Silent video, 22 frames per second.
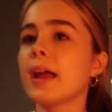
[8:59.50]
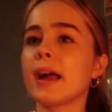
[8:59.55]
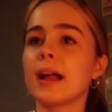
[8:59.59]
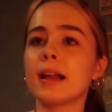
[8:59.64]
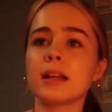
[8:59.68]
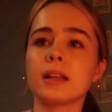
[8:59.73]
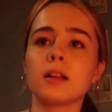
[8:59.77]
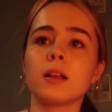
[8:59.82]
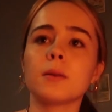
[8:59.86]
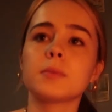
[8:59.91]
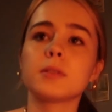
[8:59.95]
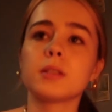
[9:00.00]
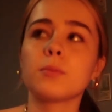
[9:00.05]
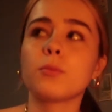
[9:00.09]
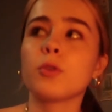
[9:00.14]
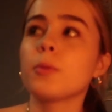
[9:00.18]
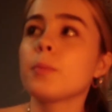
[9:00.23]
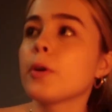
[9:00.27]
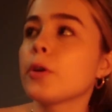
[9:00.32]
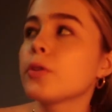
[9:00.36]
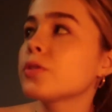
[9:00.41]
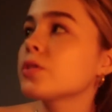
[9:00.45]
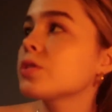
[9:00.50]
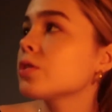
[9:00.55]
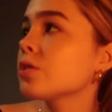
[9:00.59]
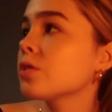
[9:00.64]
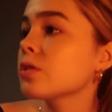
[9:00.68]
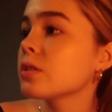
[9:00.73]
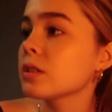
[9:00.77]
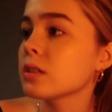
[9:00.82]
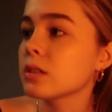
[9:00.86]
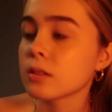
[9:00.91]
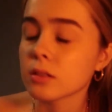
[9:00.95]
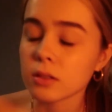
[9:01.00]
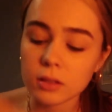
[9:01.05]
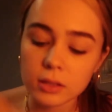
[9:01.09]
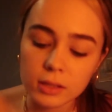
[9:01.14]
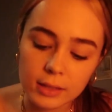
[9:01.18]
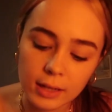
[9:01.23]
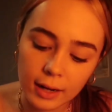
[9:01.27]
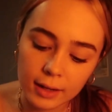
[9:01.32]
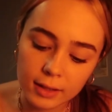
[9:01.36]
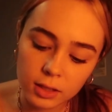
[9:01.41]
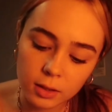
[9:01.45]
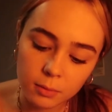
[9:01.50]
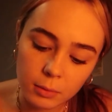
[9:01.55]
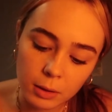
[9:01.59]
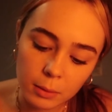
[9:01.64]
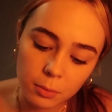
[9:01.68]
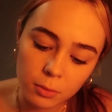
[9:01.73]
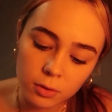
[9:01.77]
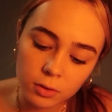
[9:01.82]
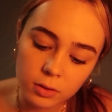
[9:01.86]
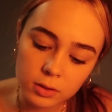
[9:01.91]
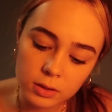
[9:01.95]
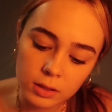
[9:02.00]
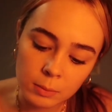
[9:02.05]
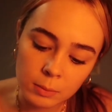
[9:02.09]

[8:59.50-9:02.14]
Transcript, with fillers: added up some more posters and stocked up my books.